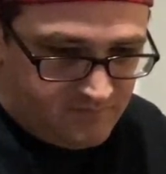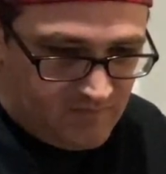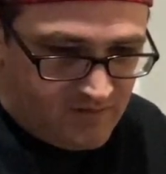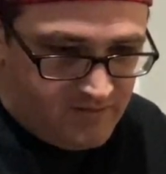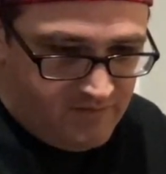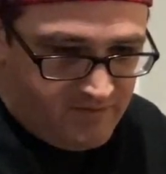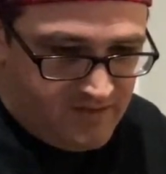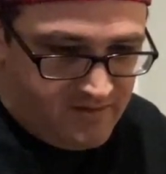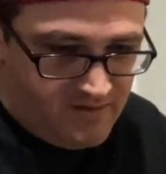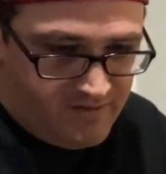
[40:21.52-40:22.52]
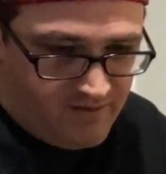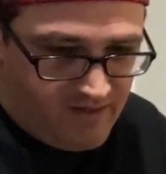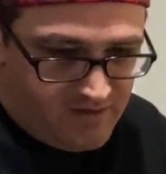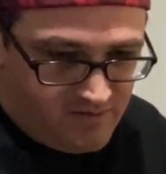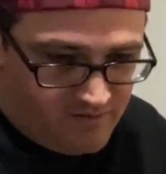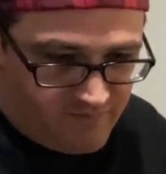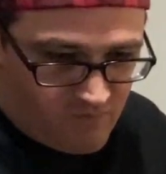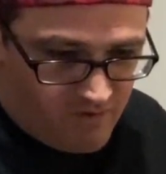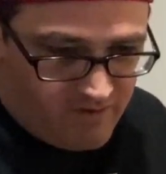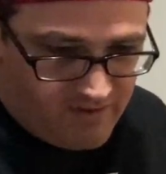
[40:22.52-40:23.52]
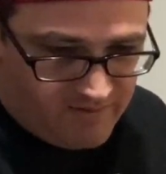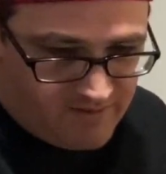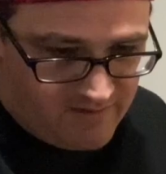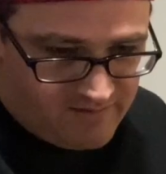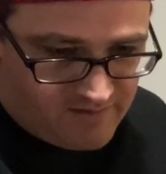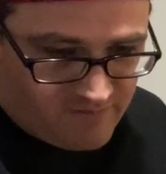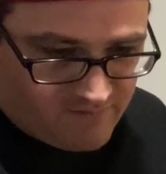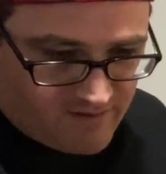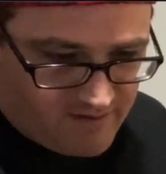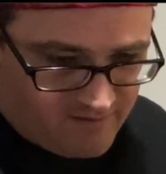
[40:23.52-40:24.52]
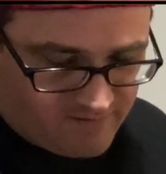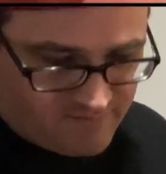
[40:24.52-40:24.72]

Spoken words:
All right, we got another Angel of Warning, Legacy Rare.